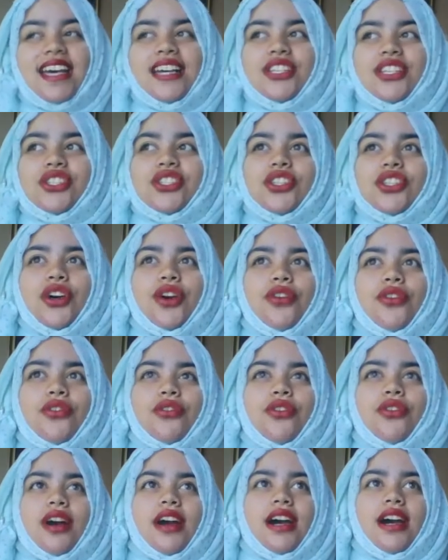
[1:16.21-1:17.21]

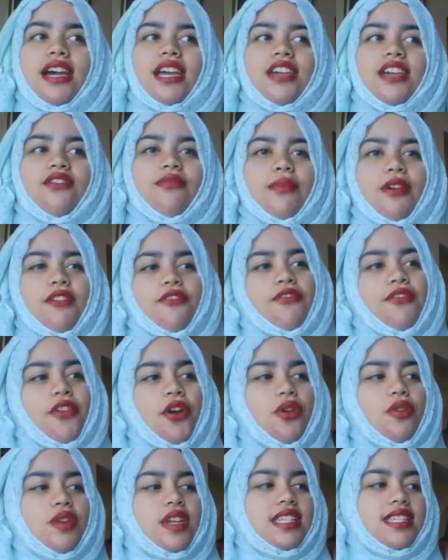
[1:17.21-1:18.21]
So if my
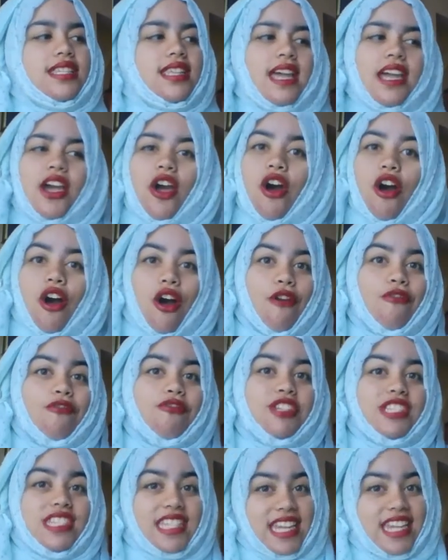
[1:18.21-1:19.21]
phone is like
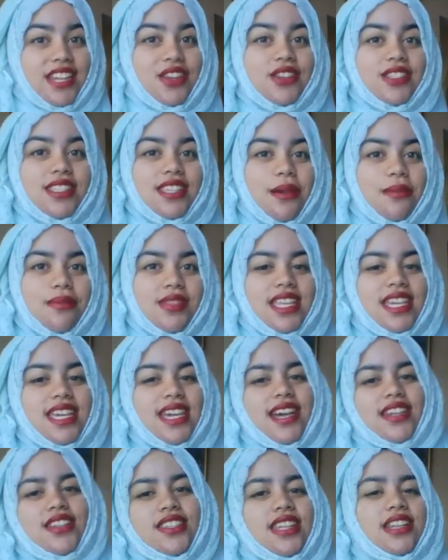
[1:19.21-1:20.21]
half dead or something,
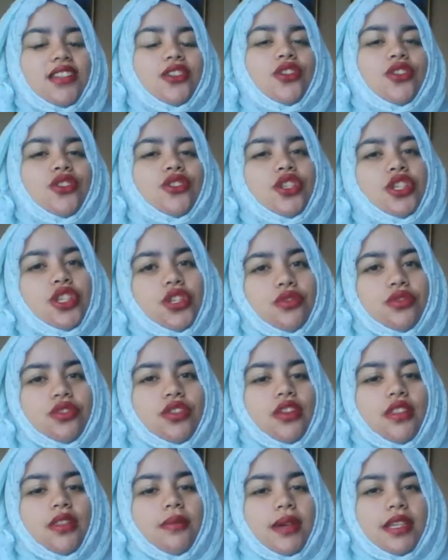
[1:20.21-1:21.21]
I tend not to use
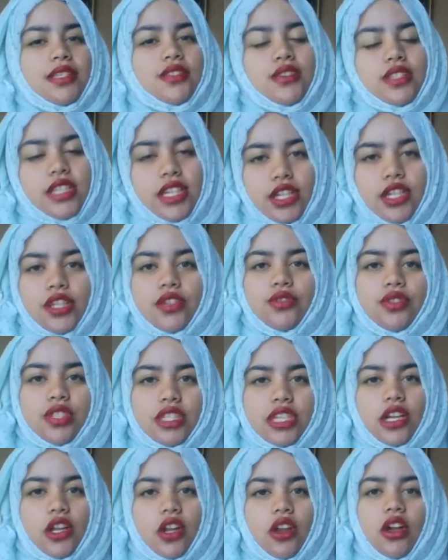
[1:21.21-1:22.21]
it on the bus because I use
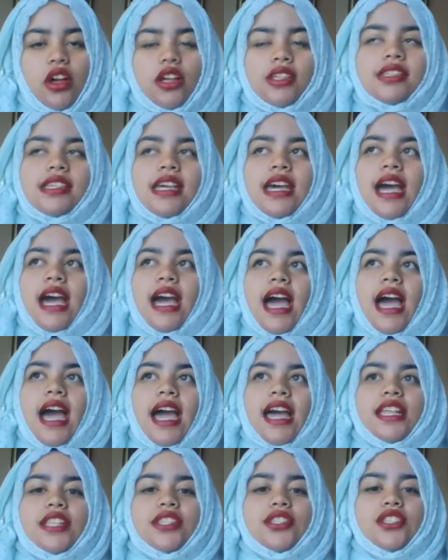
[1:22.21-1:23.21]
it in class.
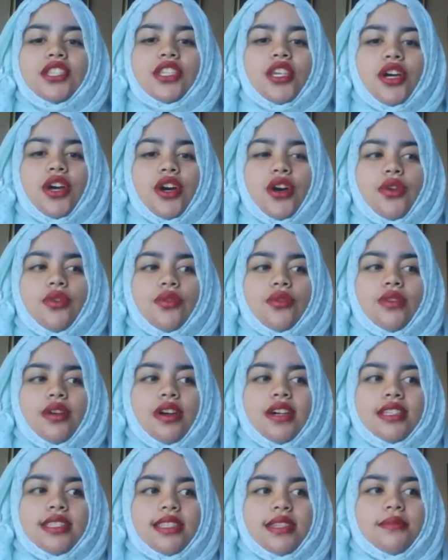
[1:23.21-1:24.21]
And so
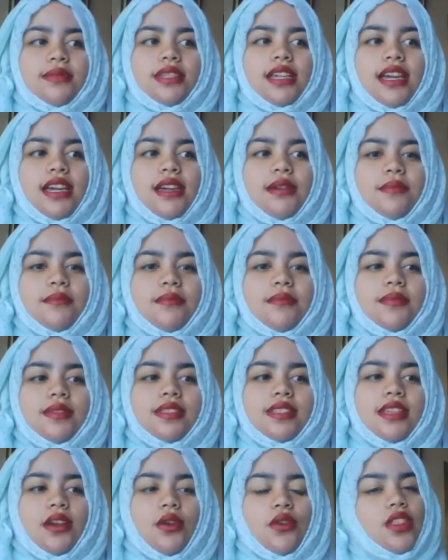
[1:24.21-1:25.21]

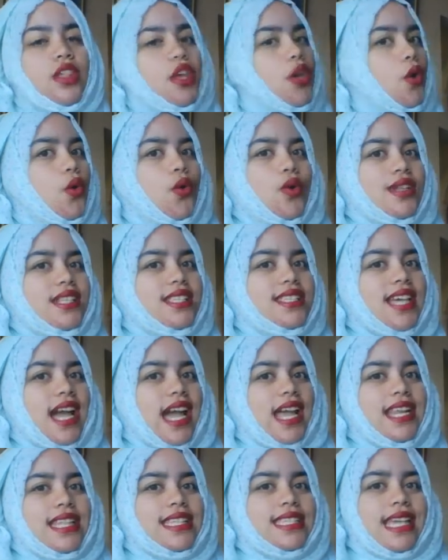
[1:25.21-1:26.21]
sometimes the awkward
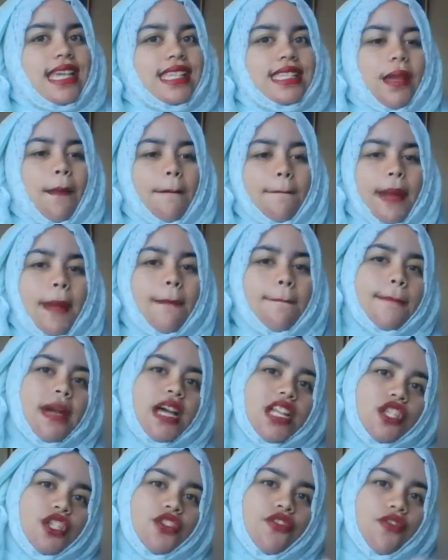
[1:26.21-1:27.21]
silence gets a bit
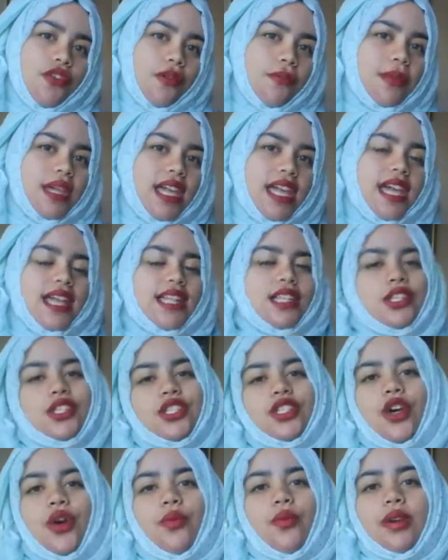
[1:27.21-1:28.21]
much for me, and
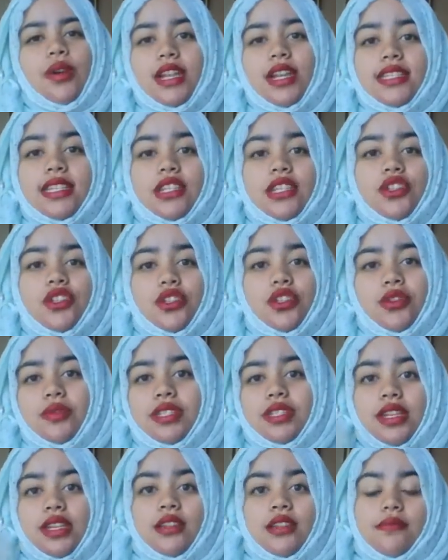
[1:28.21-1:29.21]
so what I tend to do
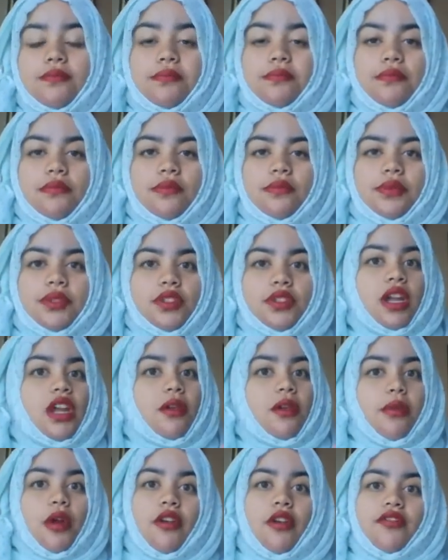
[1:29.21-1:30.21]
is I strike
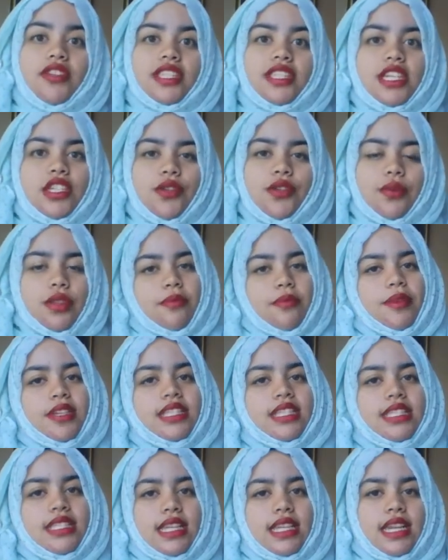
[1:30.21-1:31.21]
up conversation with the
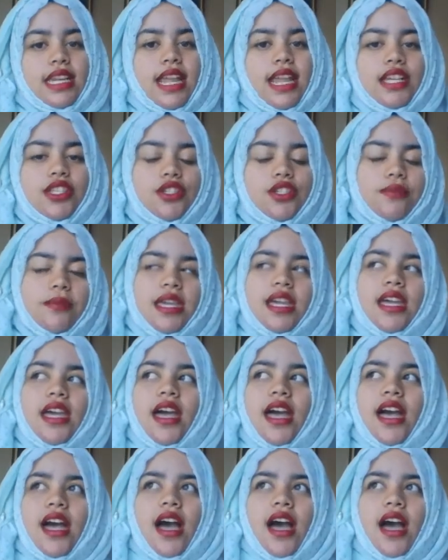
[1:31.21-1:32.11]
person sitting next to me.